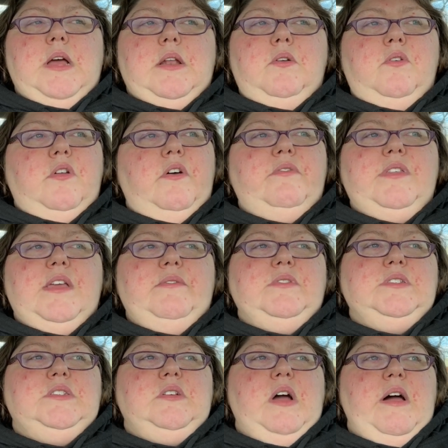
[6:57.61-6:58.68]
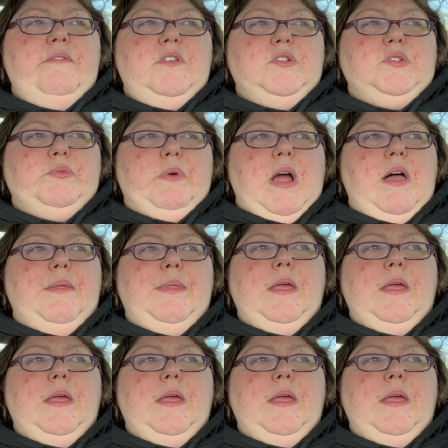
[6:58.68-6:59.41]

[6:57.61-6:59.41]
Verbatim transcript: I don't know if they even still have those around.